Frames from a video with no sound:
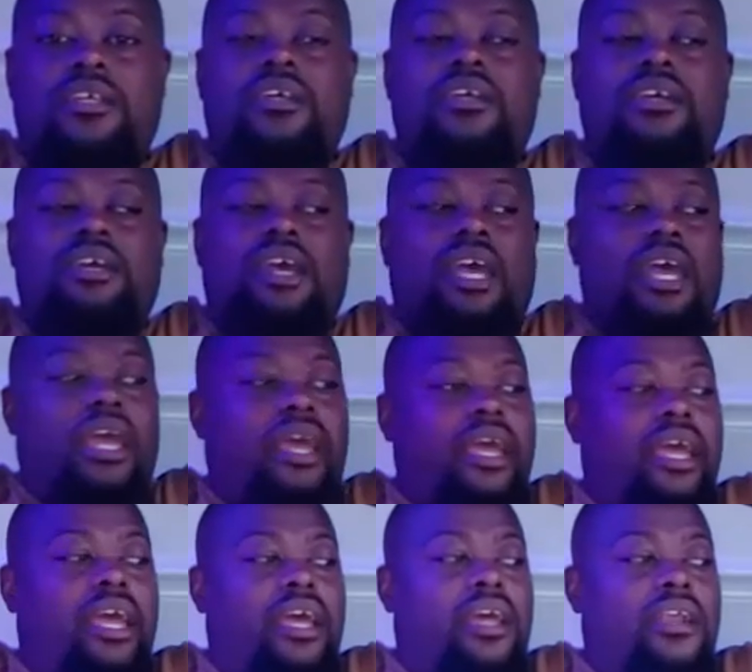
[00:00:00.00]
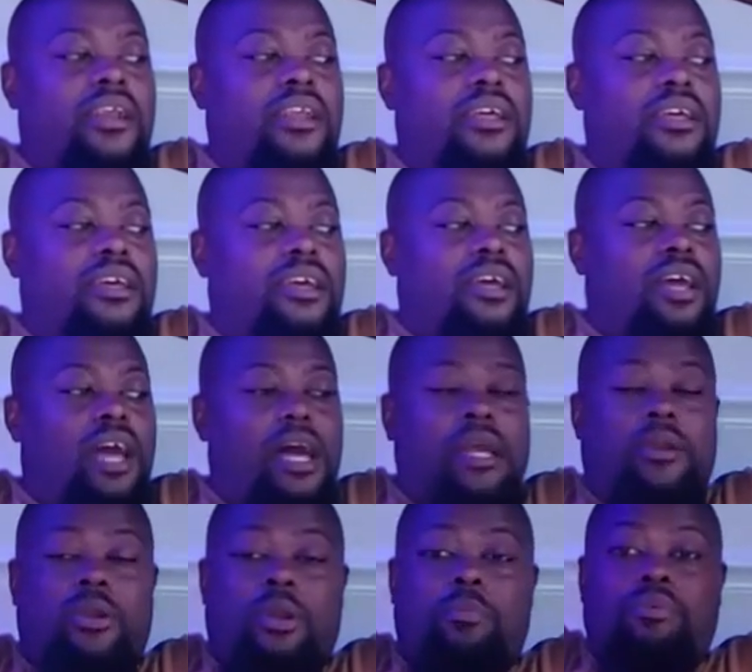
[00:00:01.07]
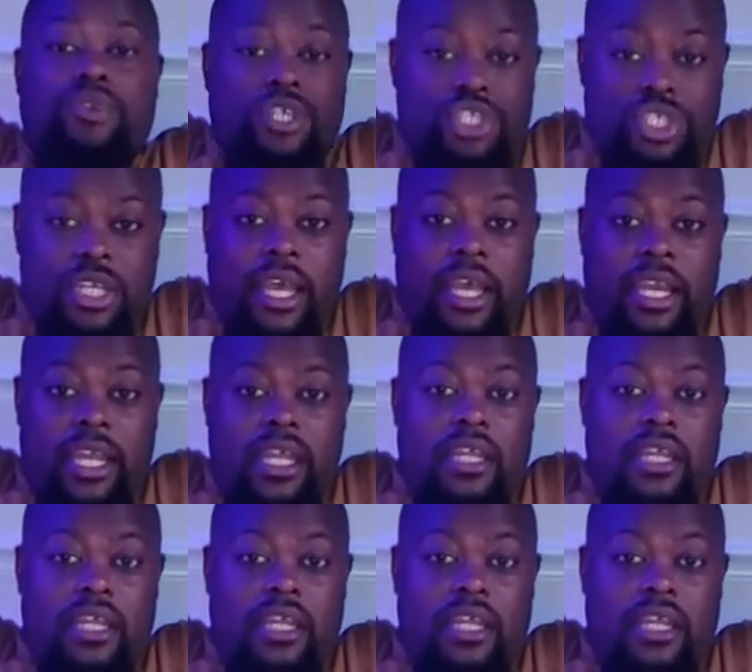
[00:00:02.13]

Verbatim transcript: and I don't appreciate it.